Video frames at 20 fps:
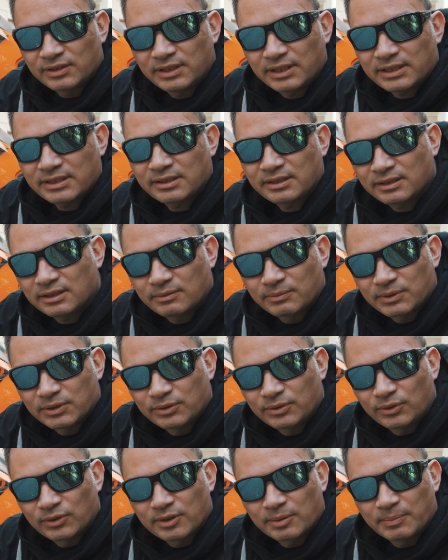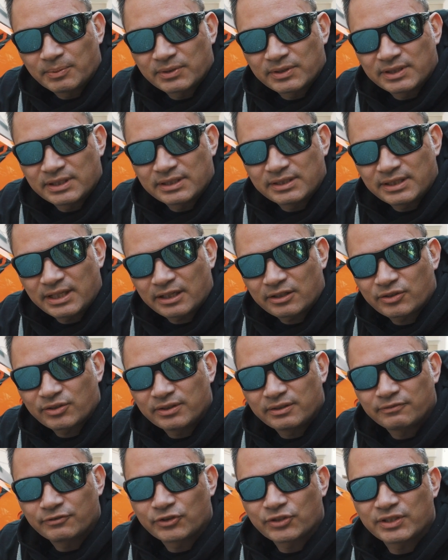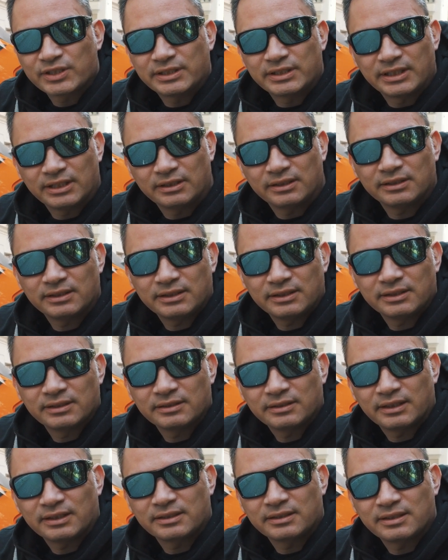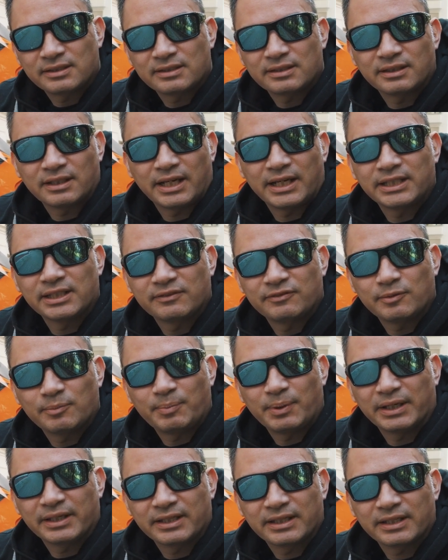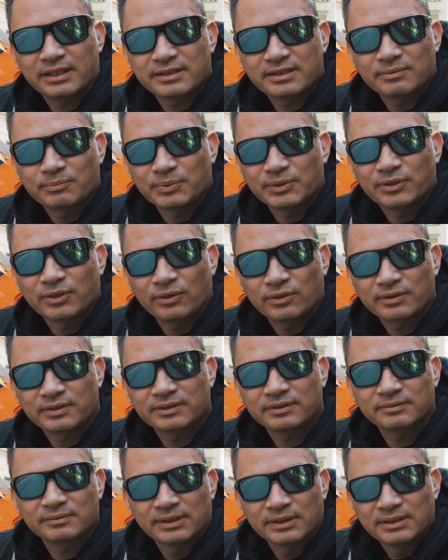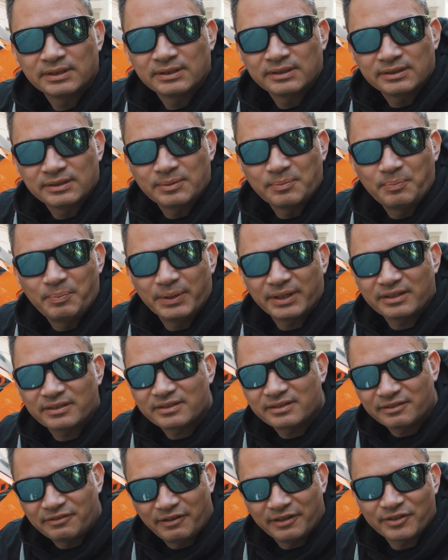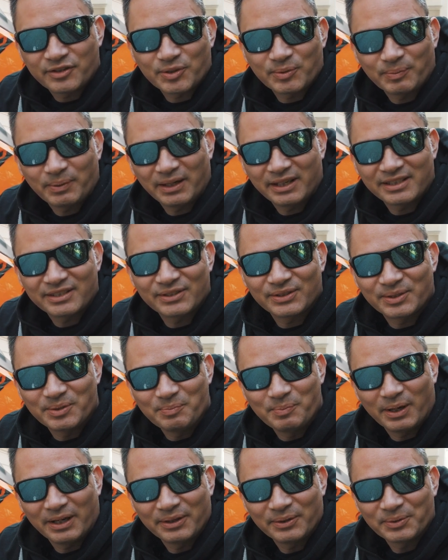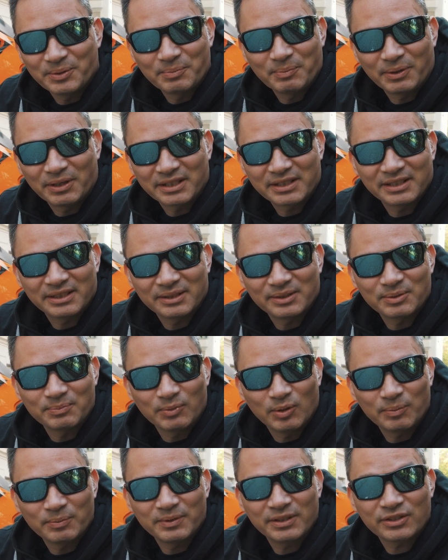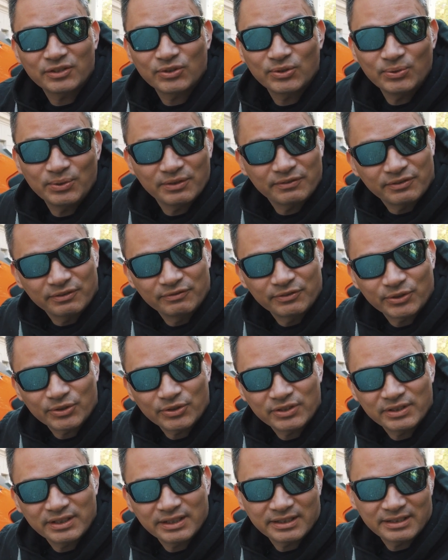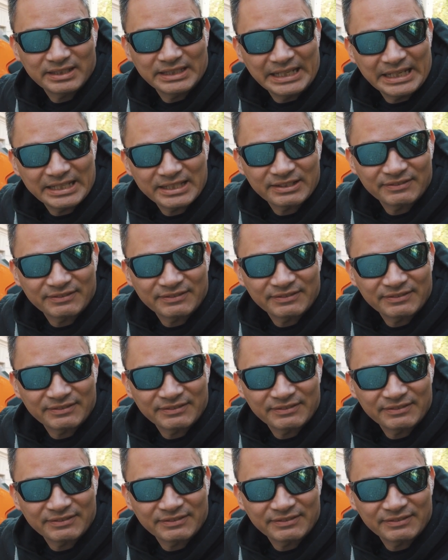next thing I want to talk about is actually the versatility that this lineup of bike has. We're talking the biggest adventure bikes you can buy on the market at the moment. There's 2 different versions. There's the S